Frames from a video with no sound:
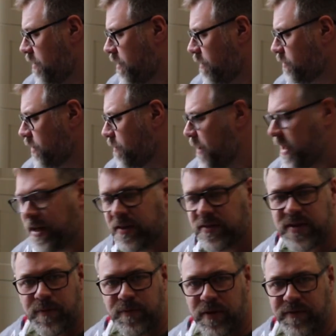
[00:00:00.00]
that I'm going to make a
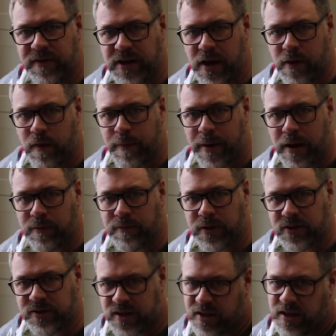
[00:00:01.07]
separate video about
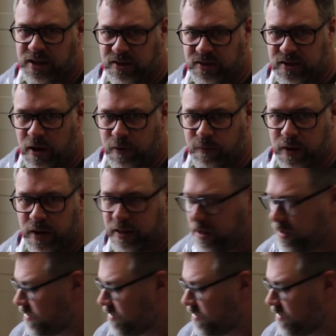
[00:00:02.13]
because I think it's noteworthy.